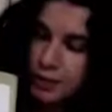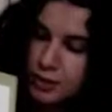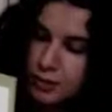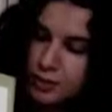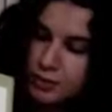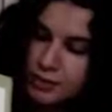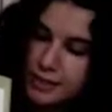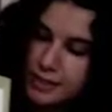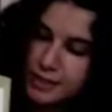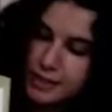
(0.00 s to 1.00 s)
So when you
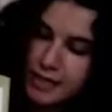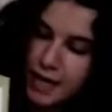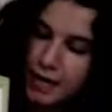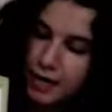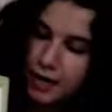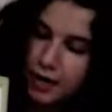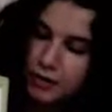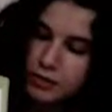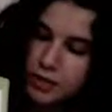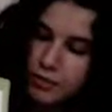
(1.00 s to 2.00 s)
see this haraka
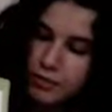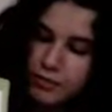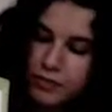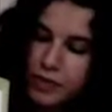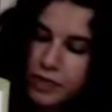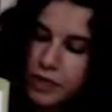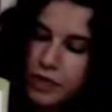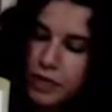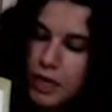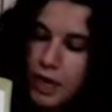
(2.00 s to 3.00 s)
on top of it,
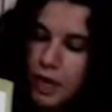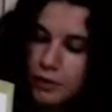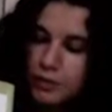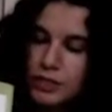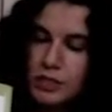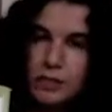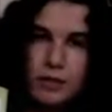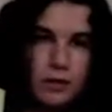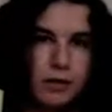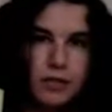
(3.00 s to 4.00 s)

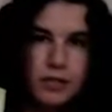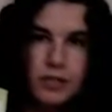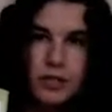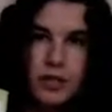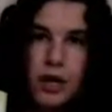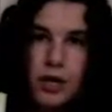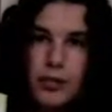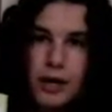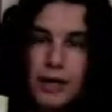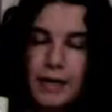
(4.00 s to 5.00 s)
just
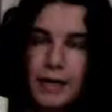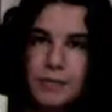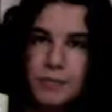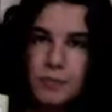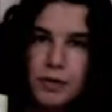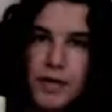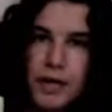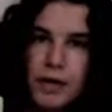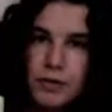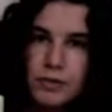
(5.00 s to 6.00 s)
know that it's
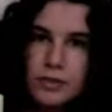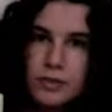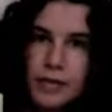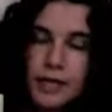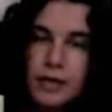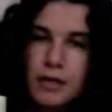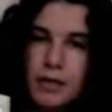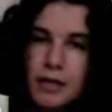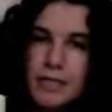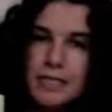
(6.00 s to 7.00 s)
pronounced like
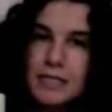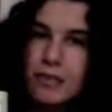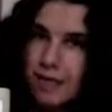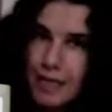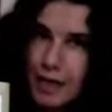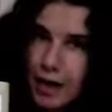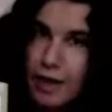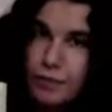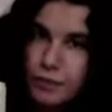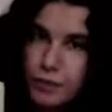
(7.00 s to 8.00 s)
this is the
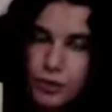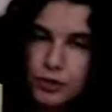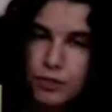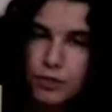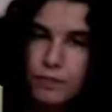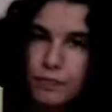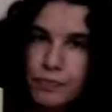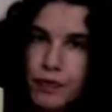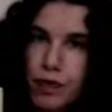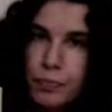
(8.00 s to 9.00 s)
fatha. So you go
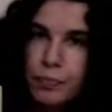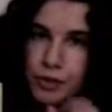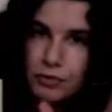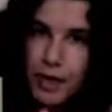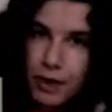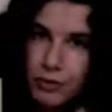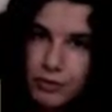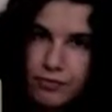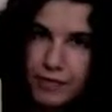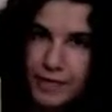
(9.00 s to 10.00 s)
open your
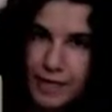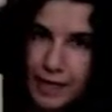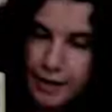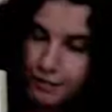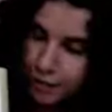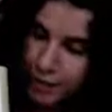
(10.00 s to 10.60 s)
mouth, fatha,